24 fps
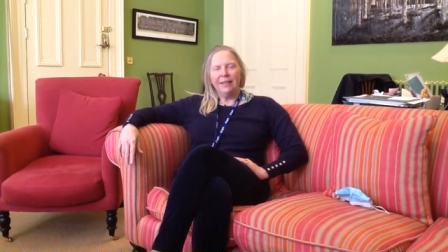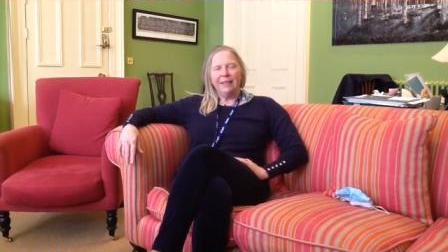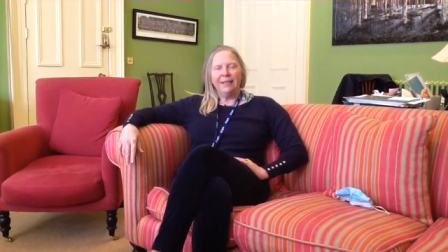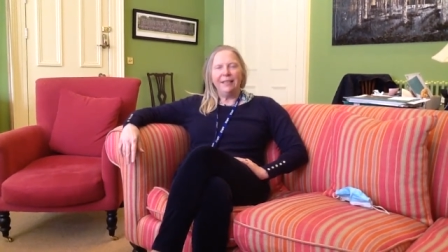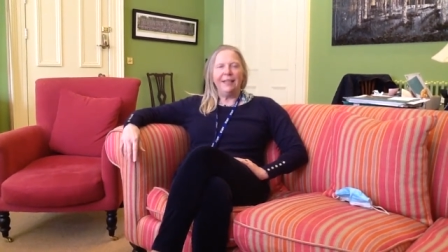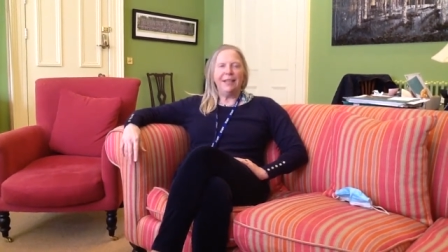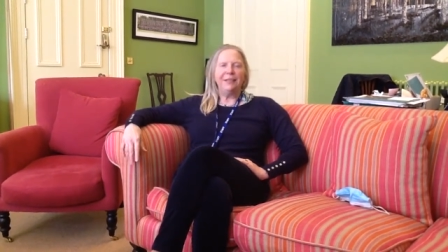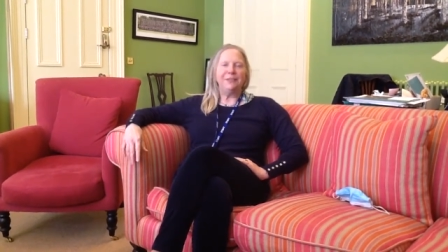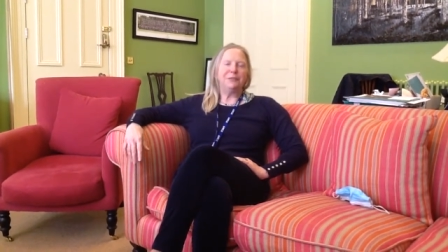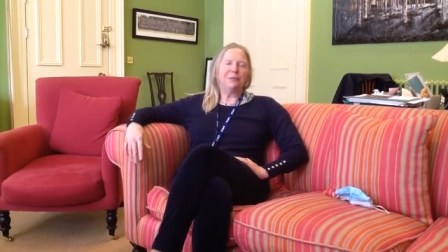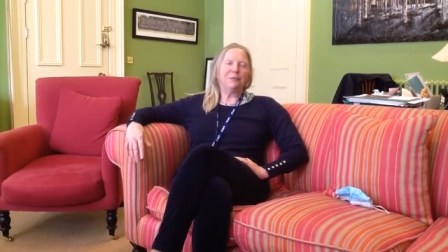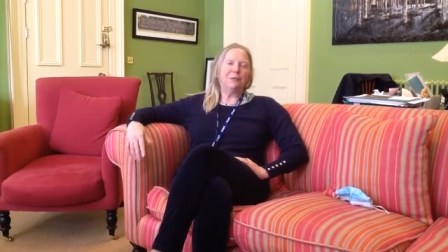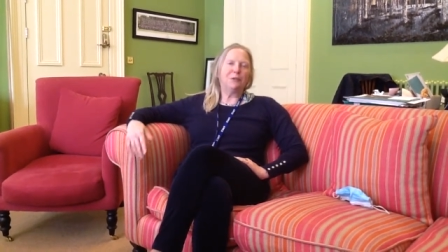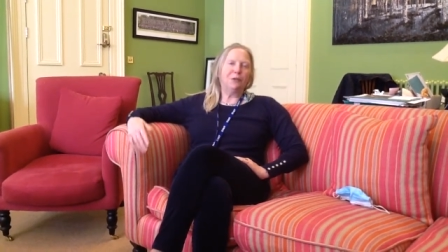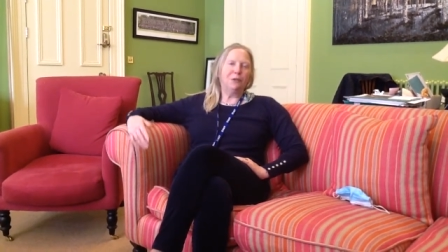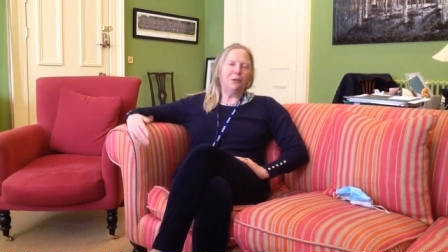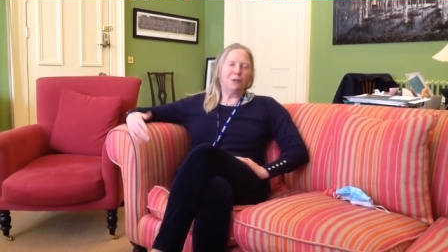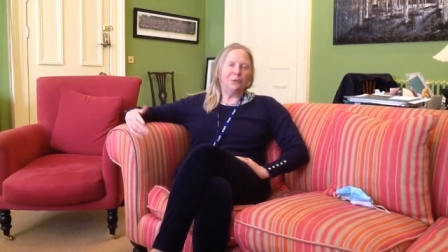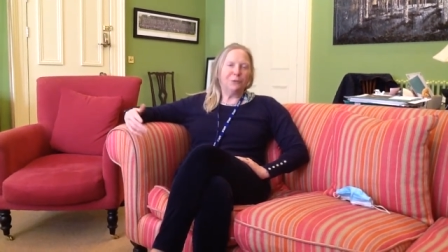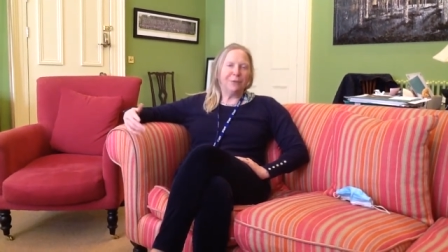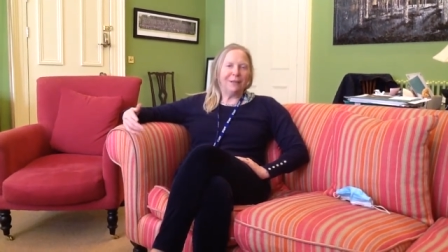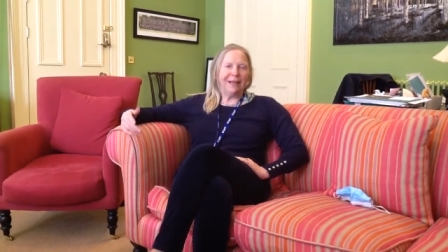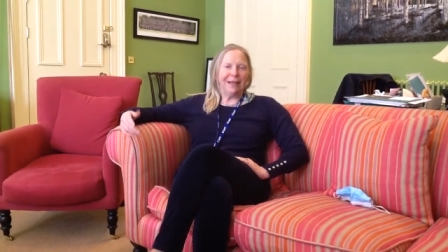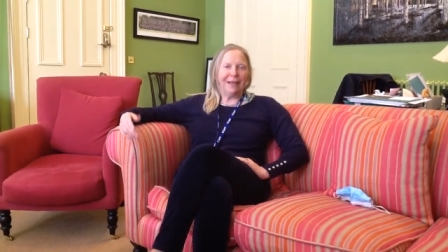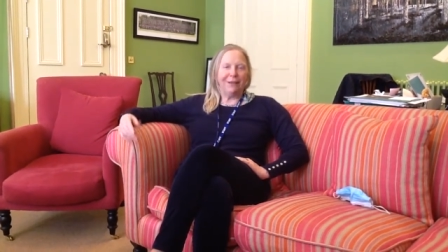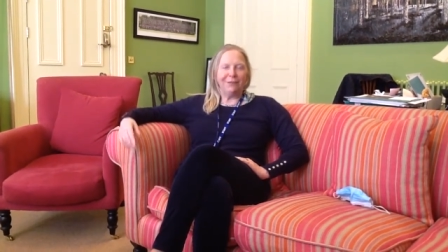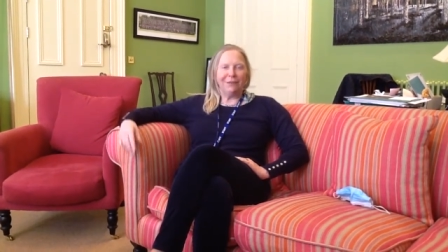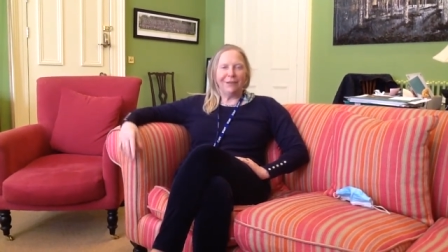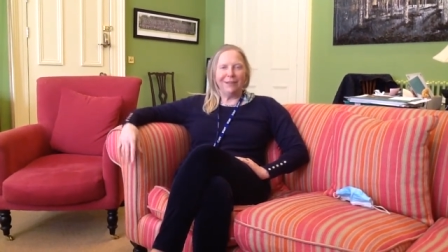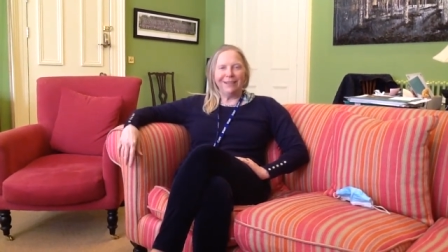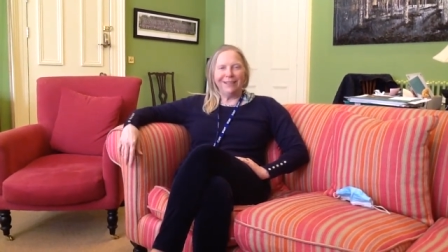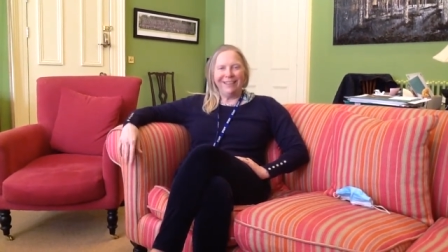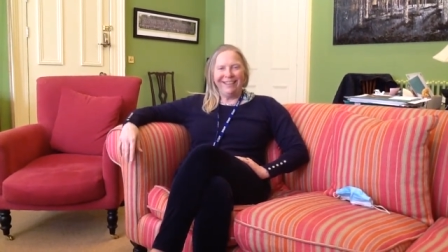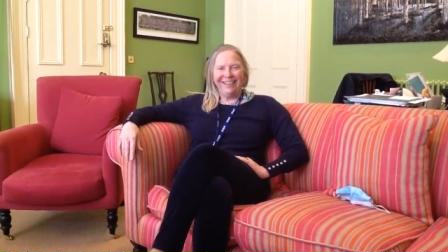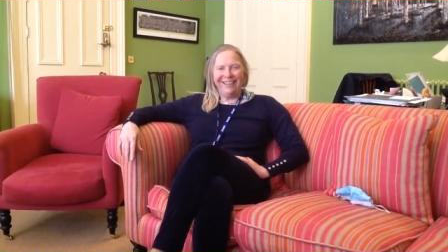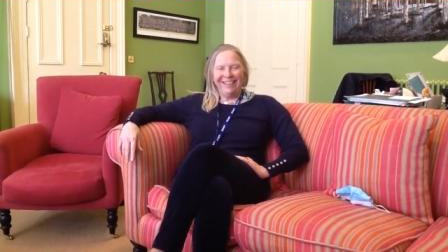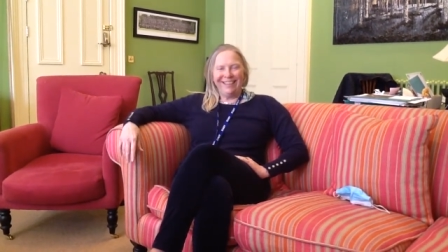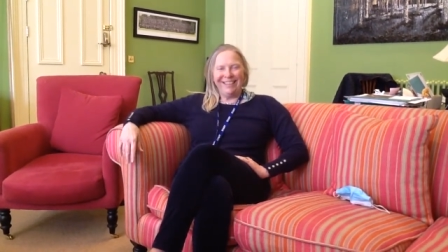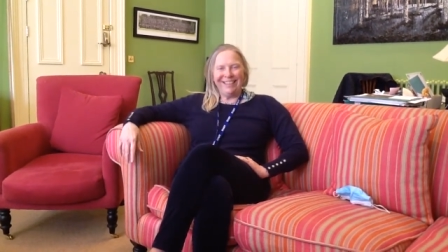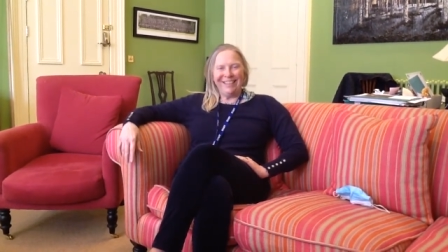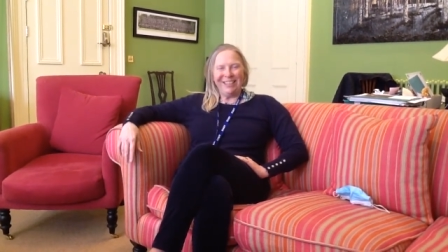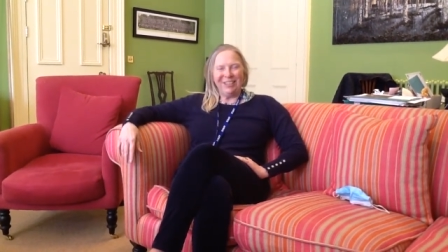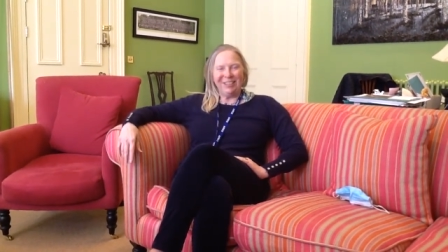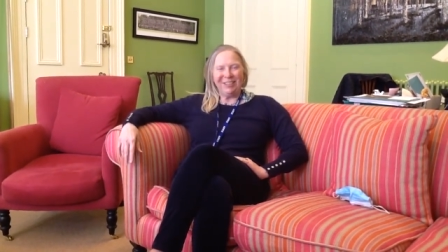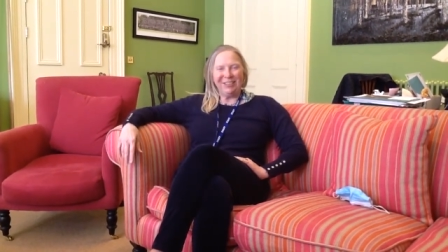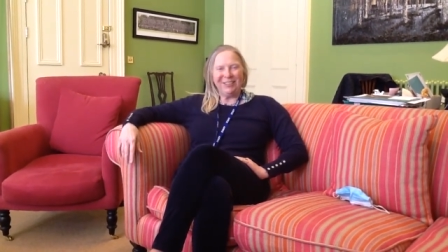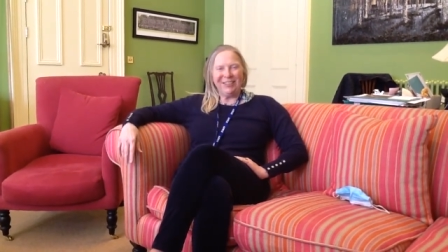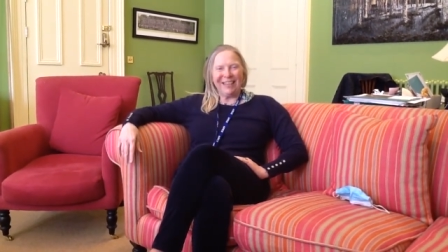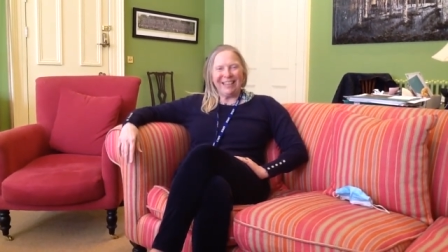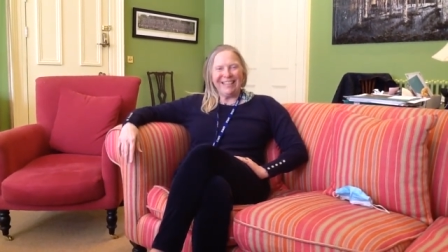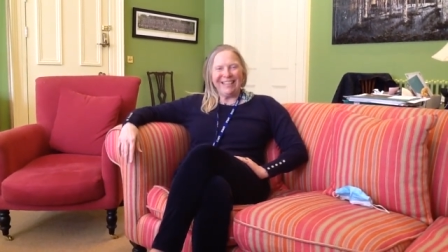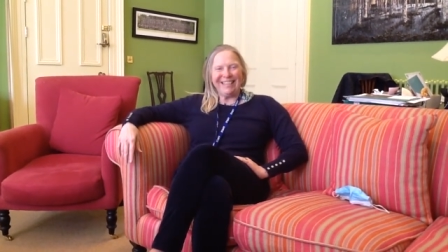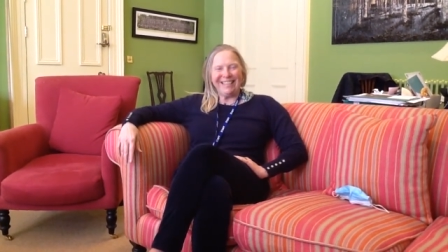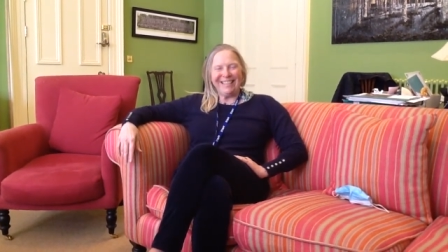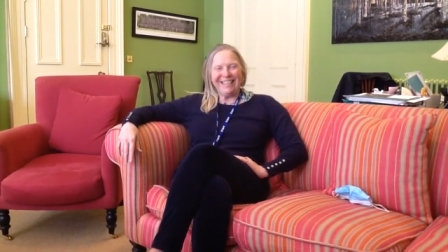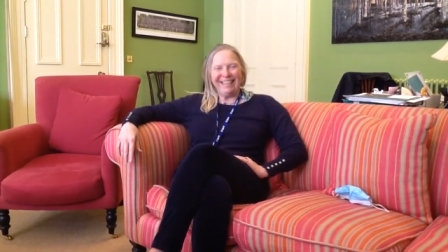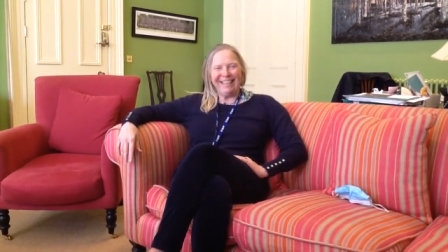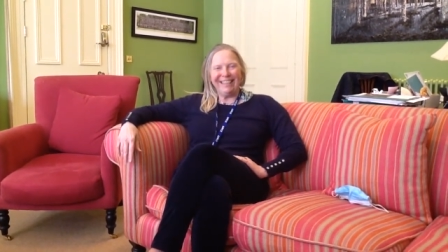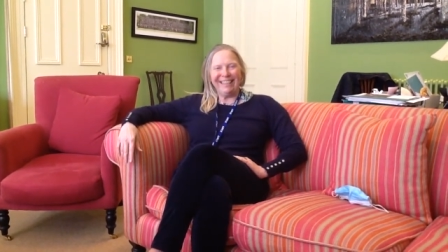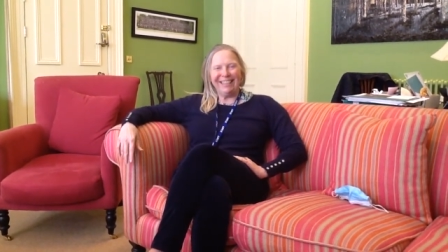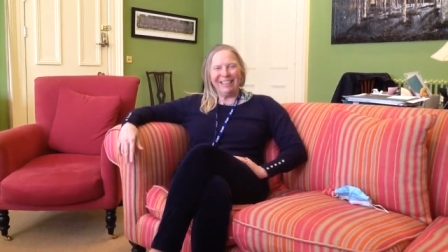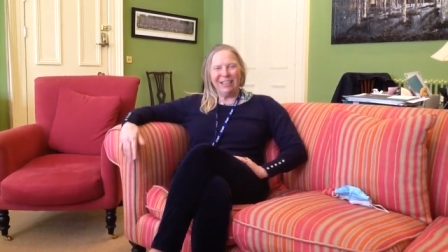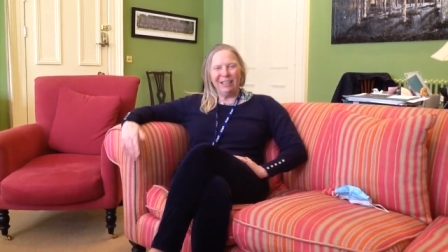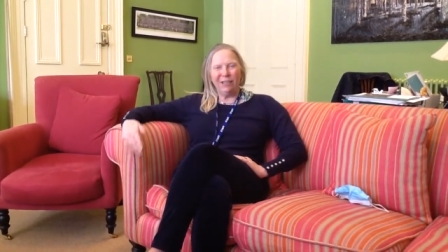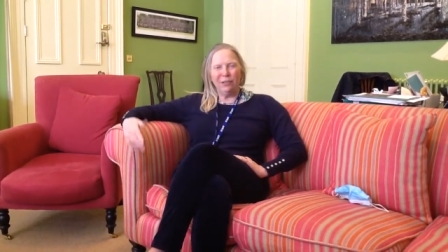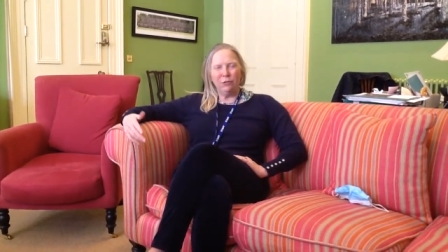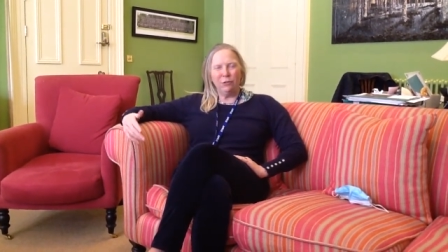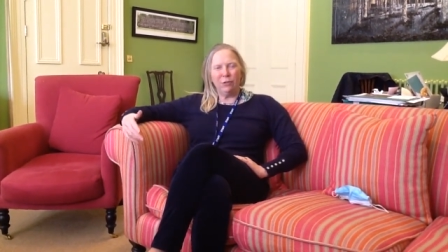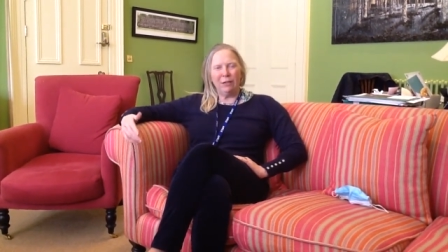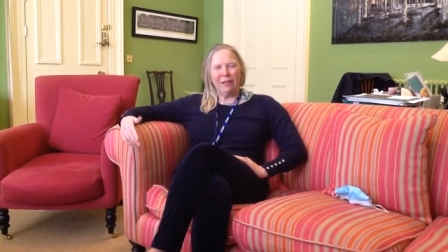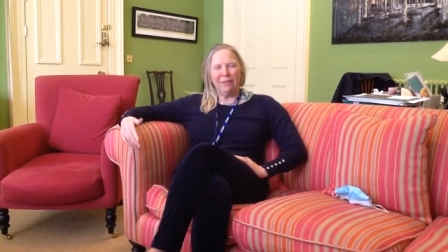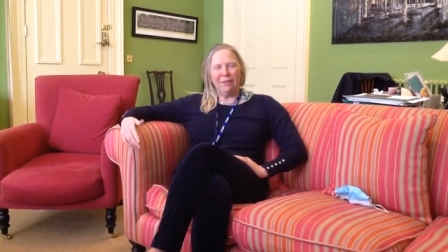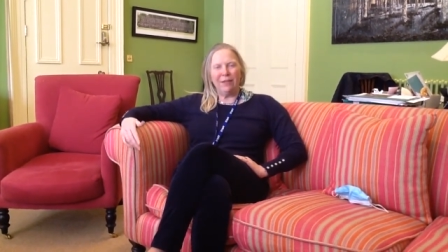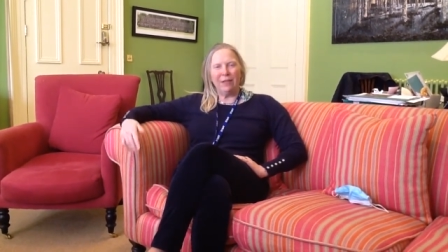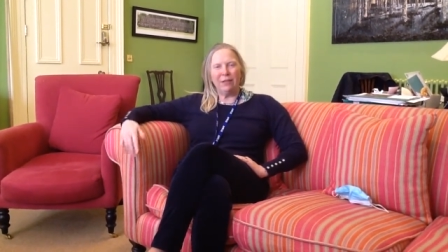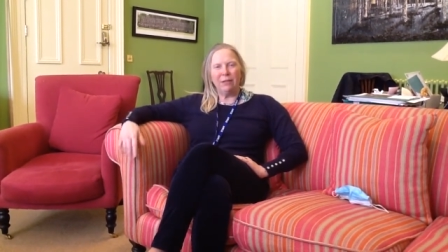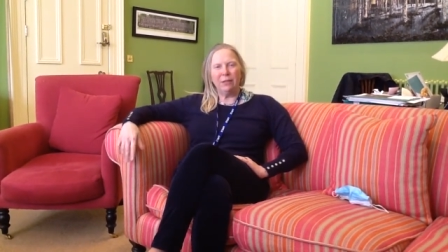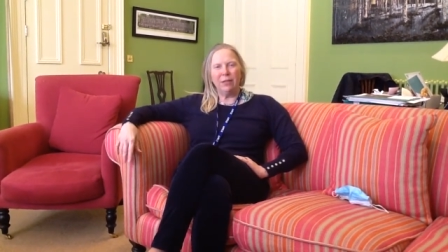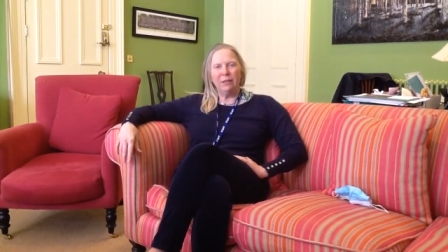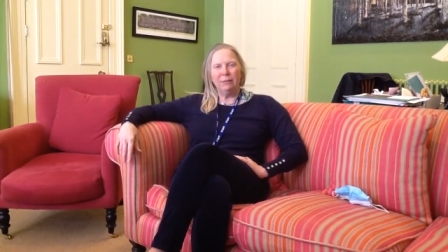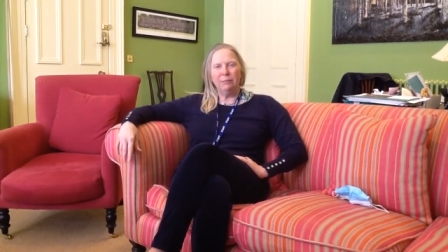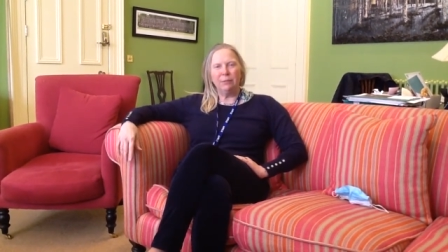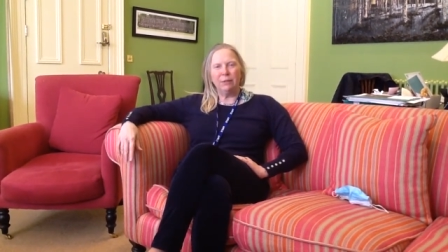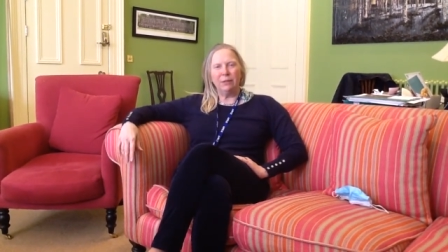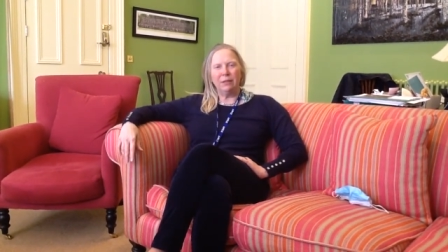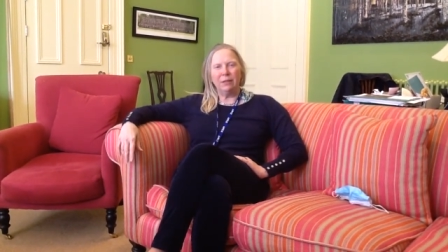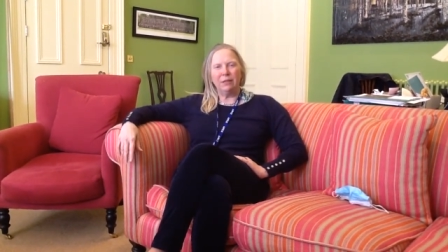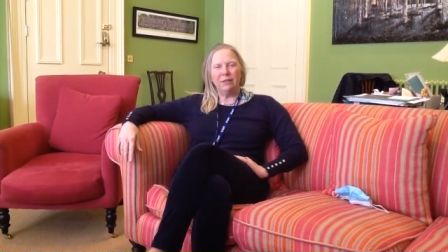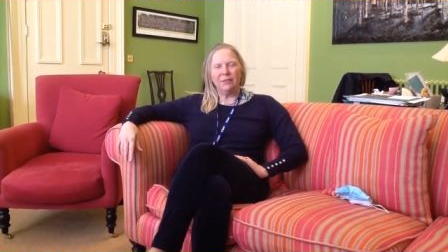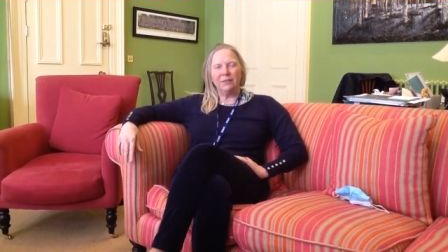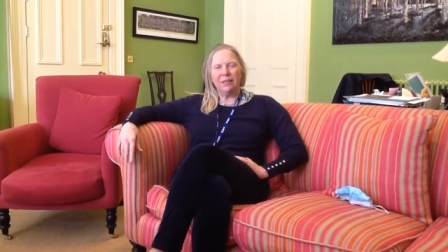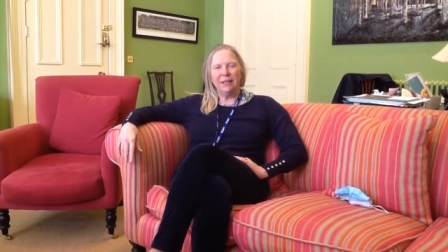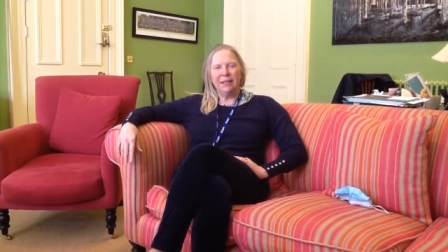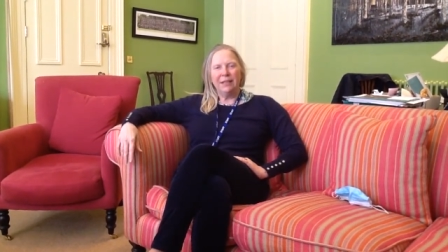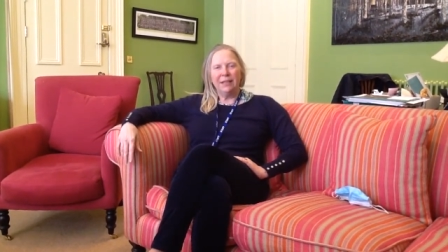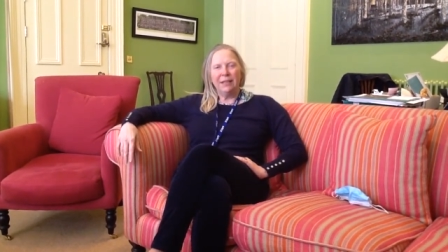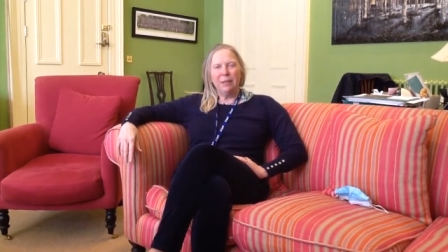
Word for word: Yes, of course, we have a digital strategy and the girls all have their Chromebooks,